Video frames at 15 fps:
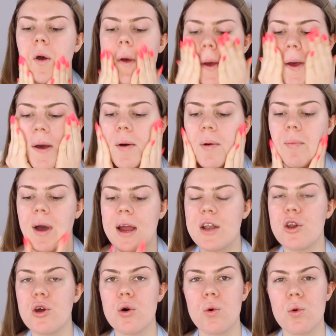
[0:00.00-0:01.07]
Um, I
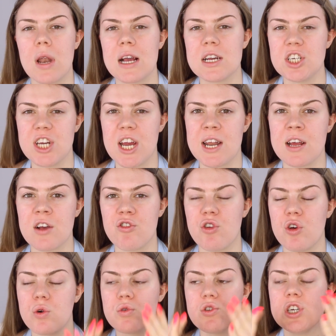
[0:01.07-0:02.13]
know like
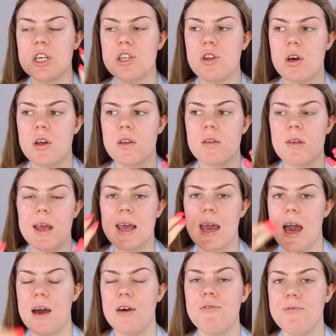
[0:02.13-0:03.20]
Shaaanxo, she does like
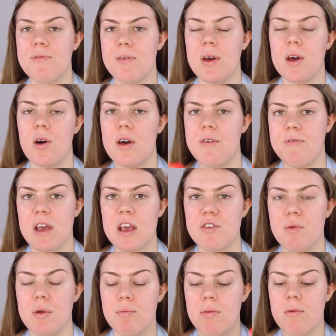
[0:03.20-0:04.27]
half a
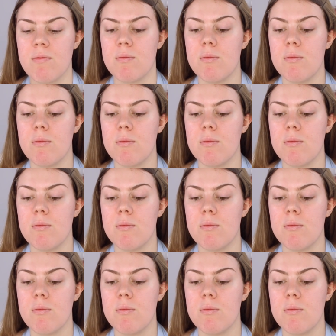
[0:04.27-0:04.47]
face with,